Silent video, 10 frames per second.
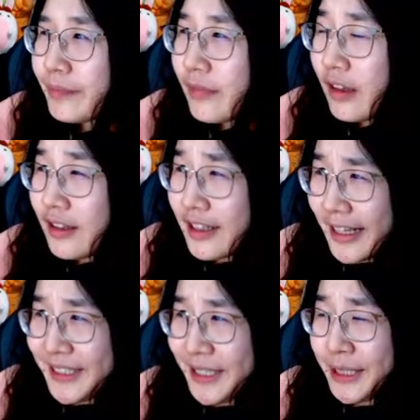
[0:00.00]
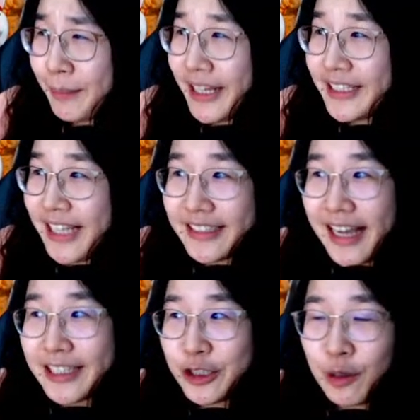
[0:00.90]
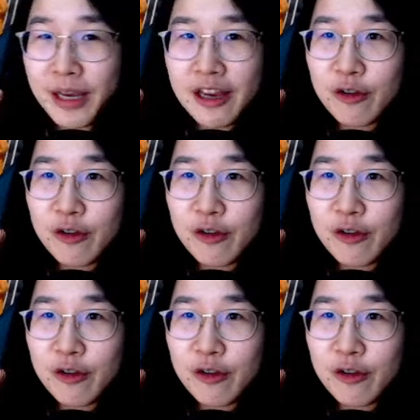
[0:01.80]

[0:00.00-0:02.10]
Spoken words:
text display side has to be y